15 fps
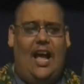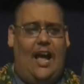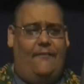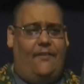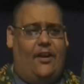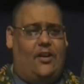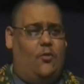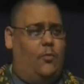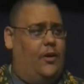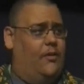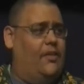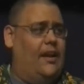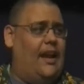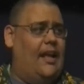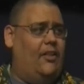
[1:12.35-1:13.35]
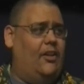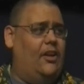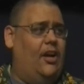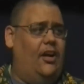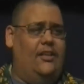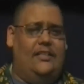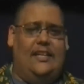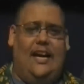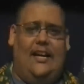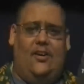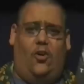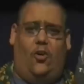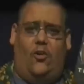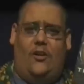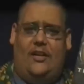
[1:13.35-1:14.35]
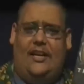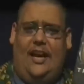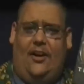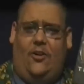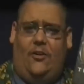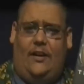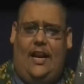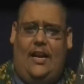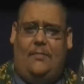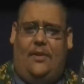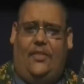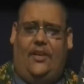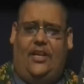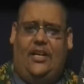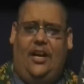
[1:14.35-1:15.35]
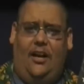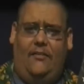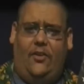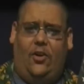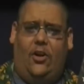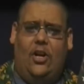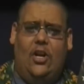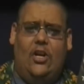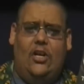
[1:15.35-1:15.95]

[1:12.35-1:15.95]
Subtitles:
I find it weird that Helen Hunt got her name on the cover,